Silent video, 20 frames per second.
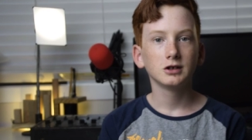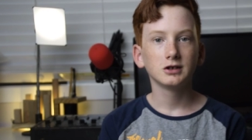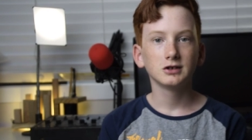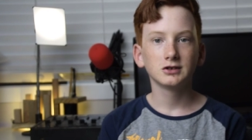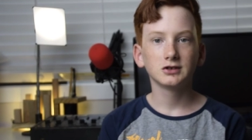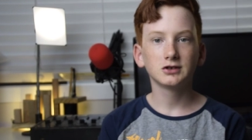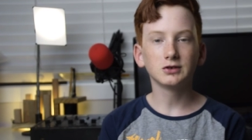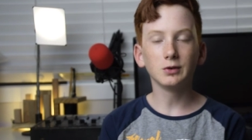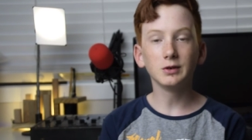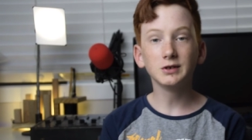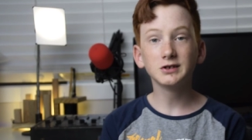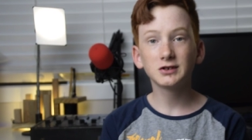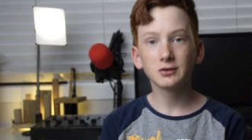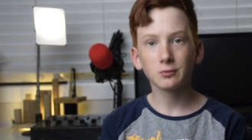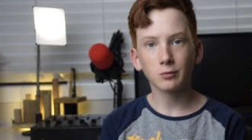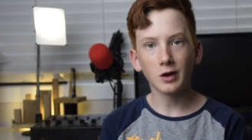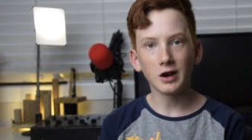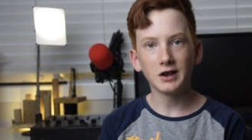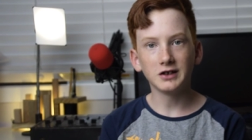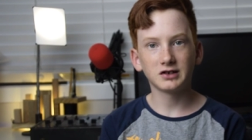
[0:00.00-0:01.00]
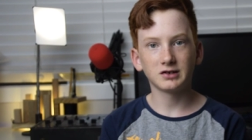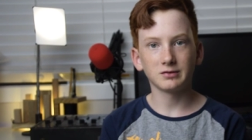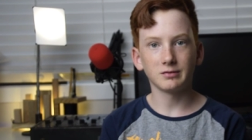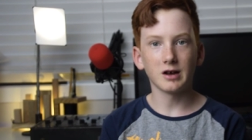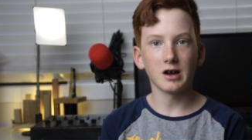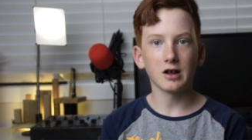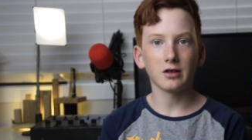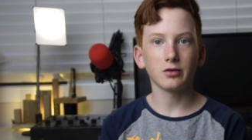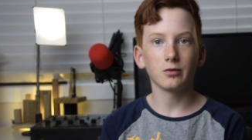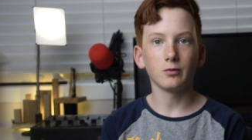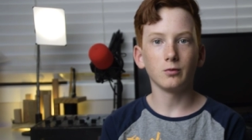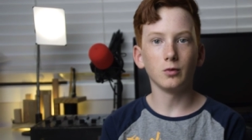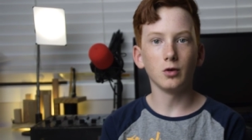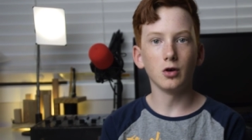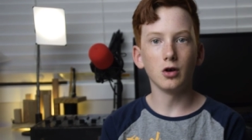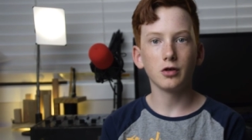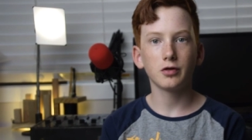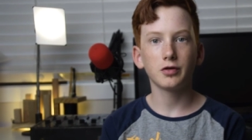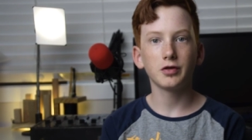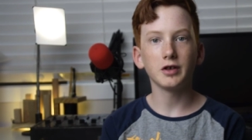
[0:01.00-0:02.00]
So is the Razer mouth
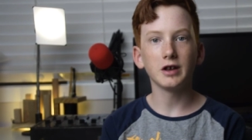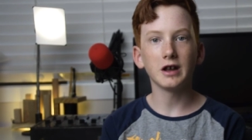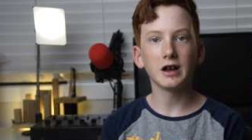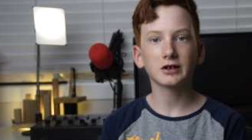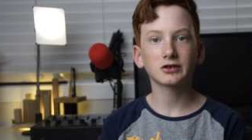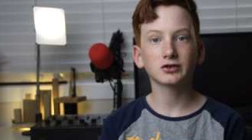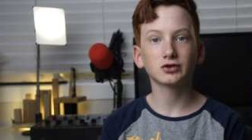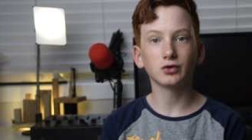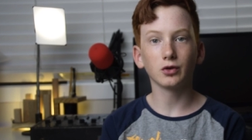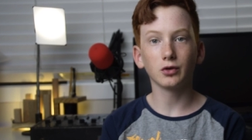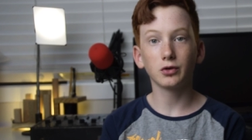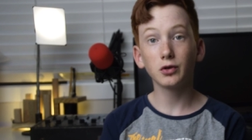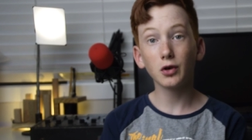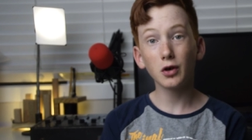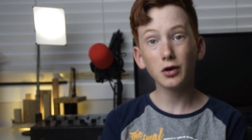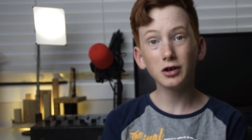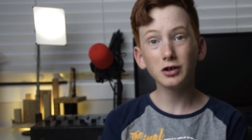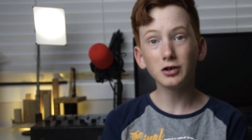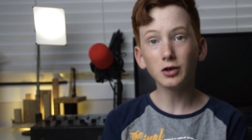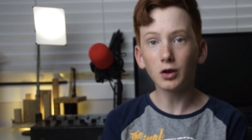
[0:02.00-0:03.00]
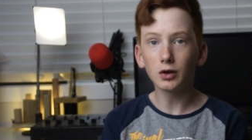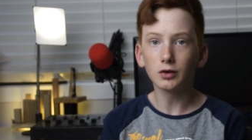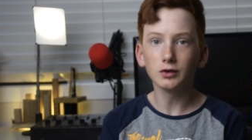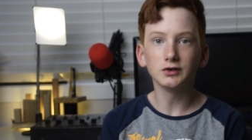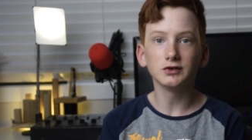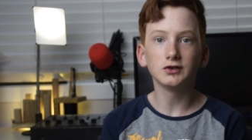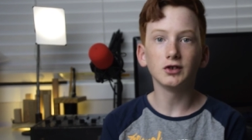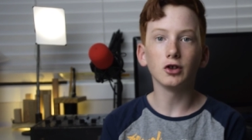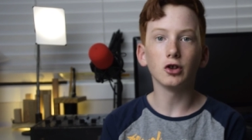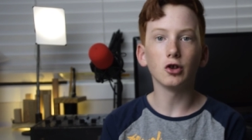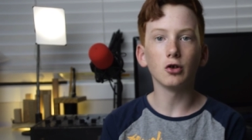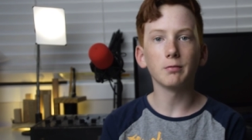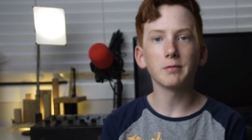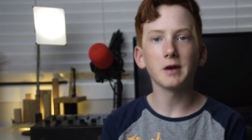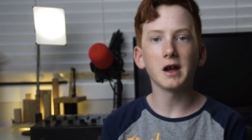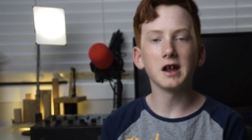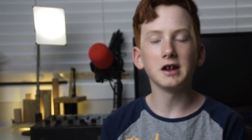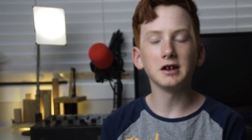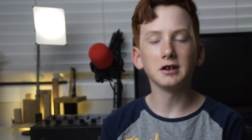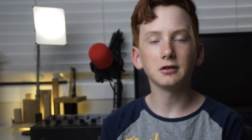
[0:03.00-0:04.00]
worth the extra $30 that you're
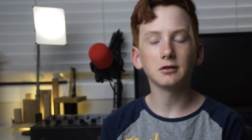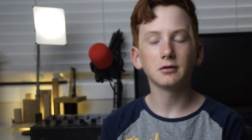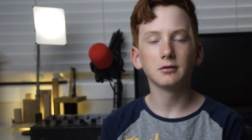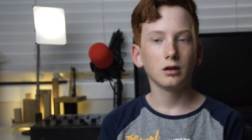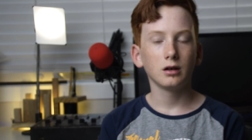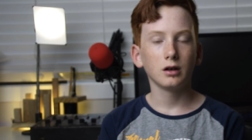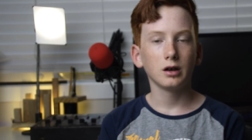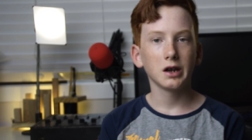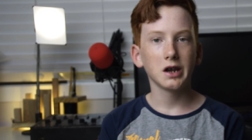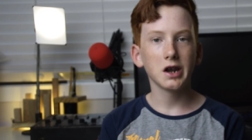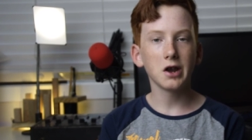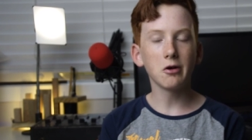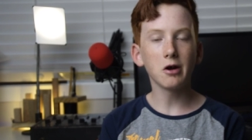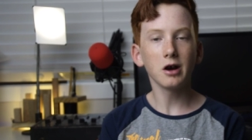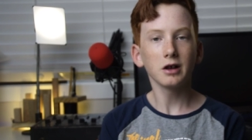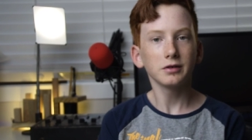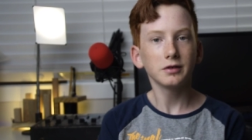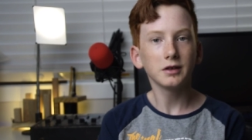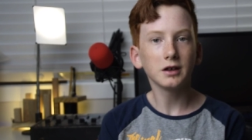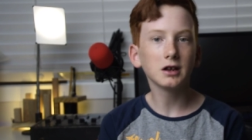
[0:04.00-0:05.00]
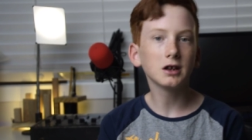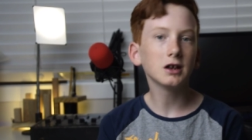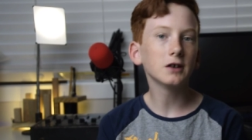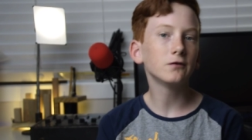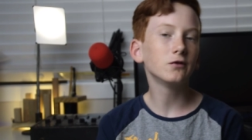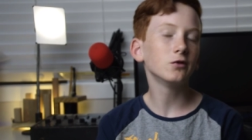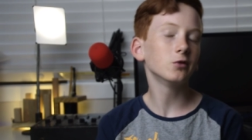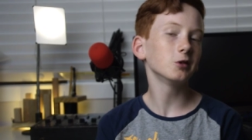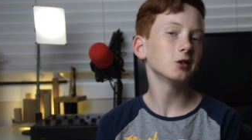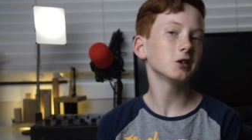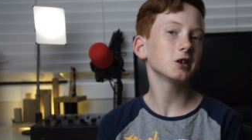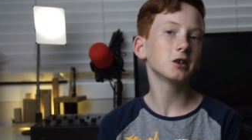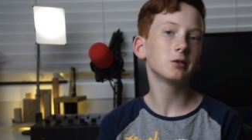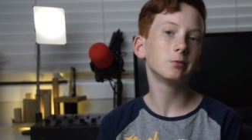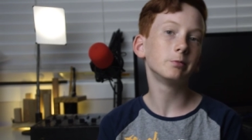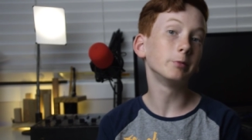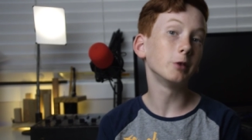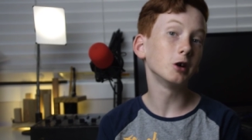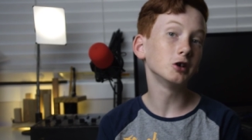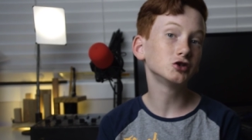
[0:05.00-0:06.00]
paying? Now I think if you want to get a
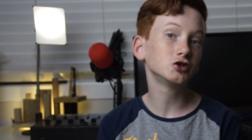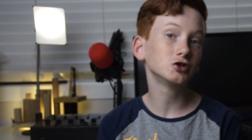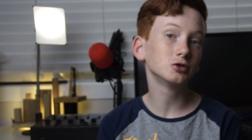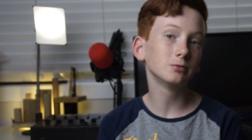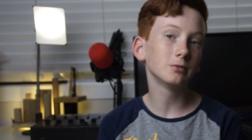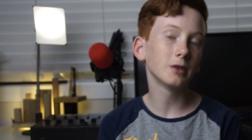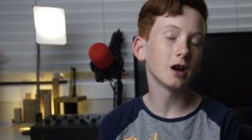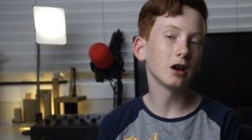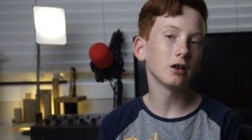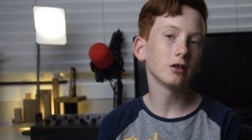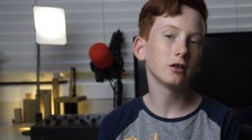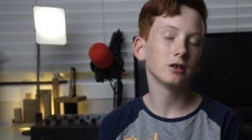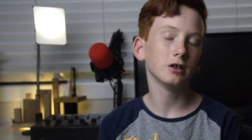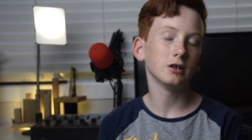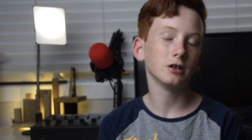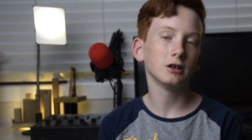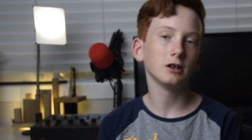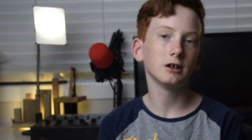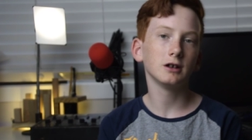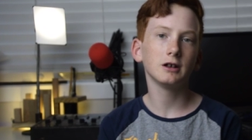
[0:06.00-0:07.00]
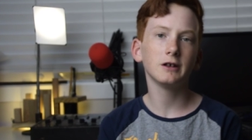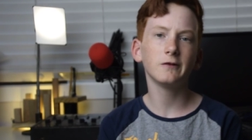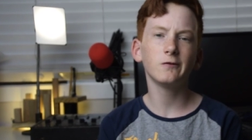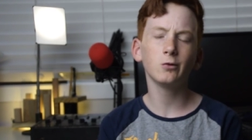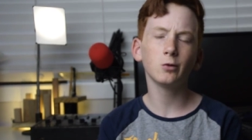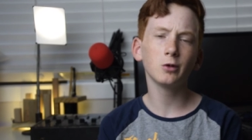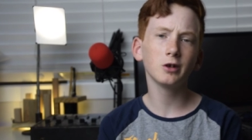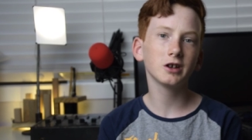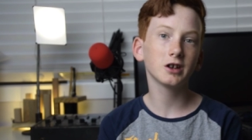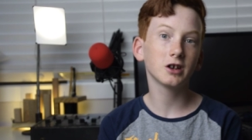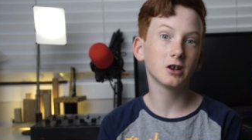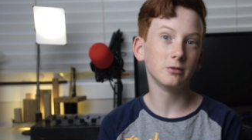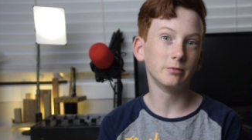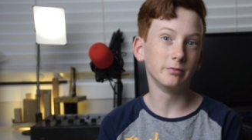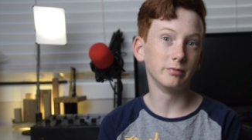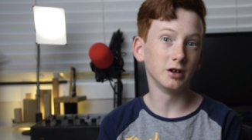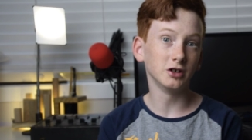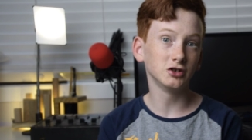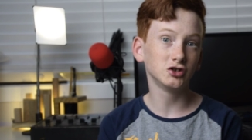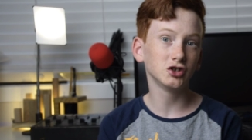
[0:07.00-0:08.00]
budget mouse, if you want to get a
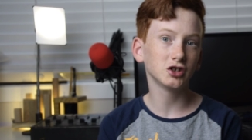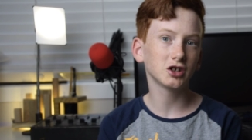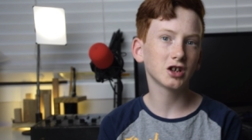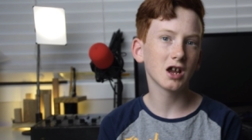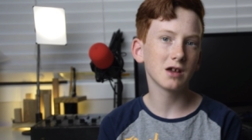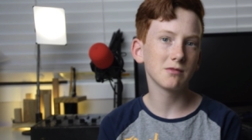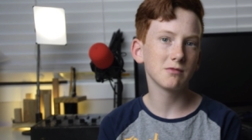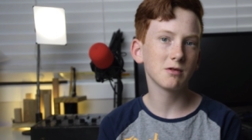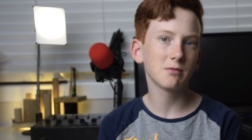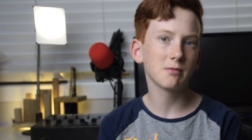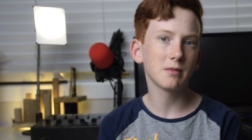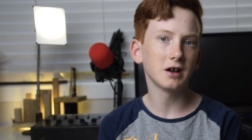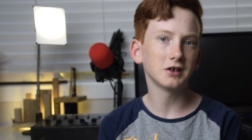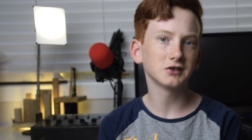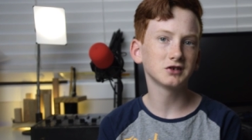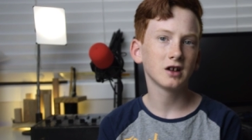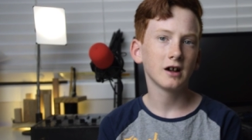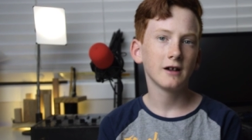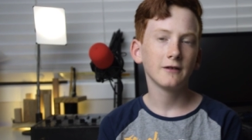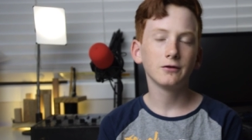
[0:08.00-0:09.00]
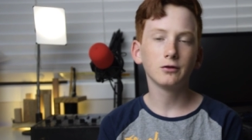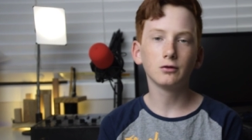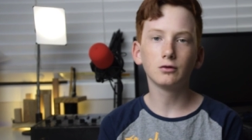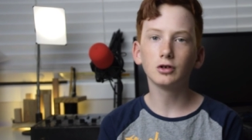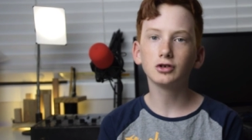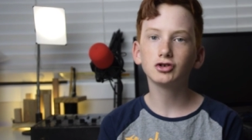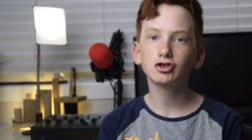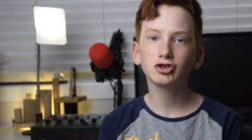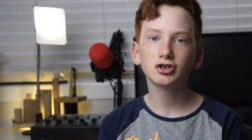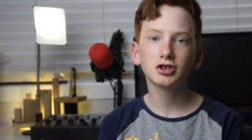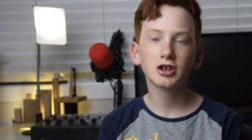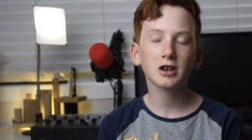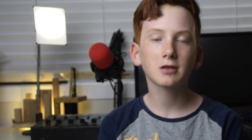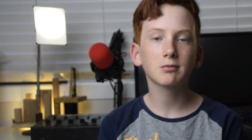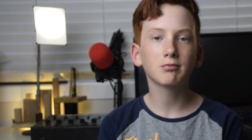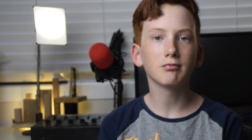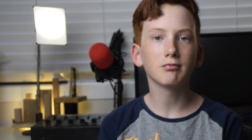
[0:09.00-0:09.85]
budget gaming mouse, the Logitech